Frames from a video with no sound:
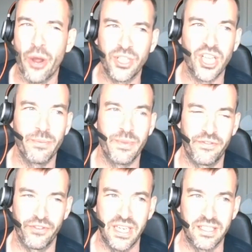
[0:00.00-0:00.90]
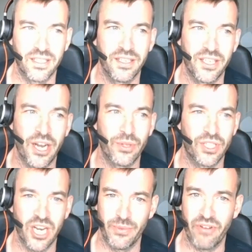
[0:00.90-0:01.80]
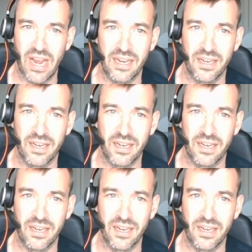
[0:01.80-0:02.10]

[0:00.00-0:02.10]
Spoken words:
going to be freezing. It's going to be raining.